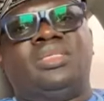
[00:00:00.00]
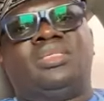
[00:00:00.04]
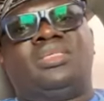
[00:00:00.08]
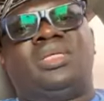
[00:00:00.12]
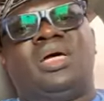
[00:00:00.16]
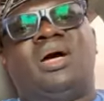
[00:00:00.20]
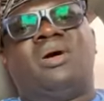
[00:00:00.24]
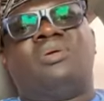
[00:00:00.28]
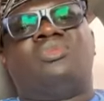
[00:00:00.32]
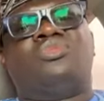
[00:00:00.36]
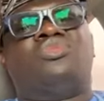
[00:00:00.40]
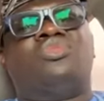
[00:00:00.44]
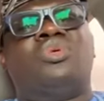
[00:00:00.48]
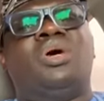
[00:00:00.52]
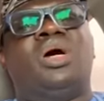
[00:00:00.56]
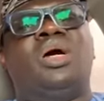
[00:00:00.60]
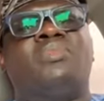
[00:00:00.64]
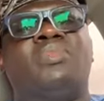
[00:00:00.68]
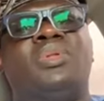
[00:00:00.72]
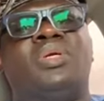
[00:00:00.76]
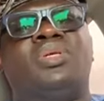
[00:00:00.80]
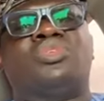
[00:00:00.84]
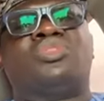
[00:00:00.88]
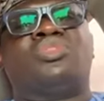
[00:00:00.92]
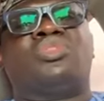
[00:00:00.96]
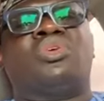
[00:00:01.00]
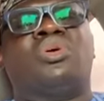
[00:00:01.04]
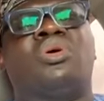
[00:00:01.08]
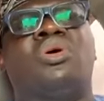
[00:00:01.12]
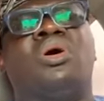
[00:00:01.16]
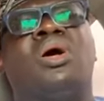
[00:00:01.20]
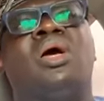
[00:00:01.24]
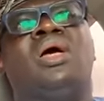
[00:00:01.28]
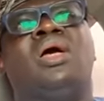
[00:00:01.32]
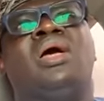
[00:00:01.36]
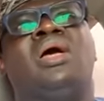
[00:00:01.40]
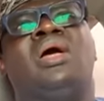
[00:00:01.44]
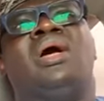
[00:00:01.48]
How do I make sure
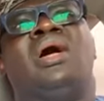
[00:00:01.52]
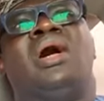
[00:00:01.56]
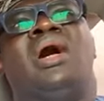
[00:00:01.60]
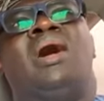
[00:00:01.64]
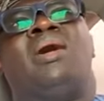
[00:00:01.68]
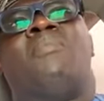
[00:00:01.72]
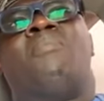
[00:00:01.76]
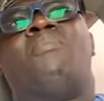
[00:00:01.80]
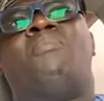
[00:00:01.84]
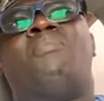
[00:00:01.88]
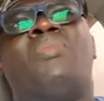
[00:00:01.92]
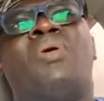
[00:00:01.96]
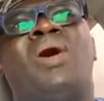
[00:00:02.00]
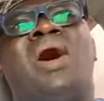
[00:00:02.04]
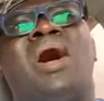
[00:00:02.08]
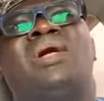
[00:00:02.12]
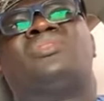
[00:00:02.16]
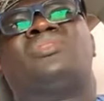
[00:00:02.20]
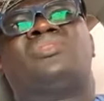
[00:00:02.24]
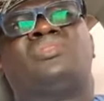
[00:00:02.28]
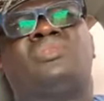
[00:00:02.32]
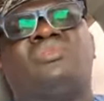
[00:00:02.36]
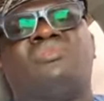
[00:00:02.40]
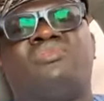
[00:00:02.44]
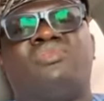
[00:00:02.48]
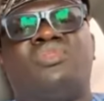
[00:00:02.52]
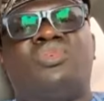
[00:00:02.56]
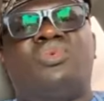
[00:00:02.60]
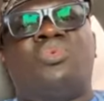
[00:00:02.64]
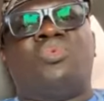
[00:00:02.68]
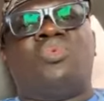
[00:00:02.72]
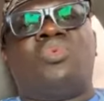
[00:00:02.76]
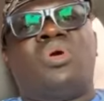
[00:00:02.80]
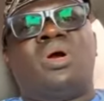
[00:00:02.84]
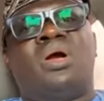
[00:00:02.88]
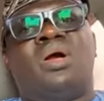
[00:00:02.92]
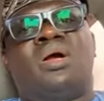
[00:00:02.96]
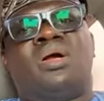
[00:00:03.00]
I'm part of the
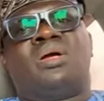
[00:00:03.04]
work,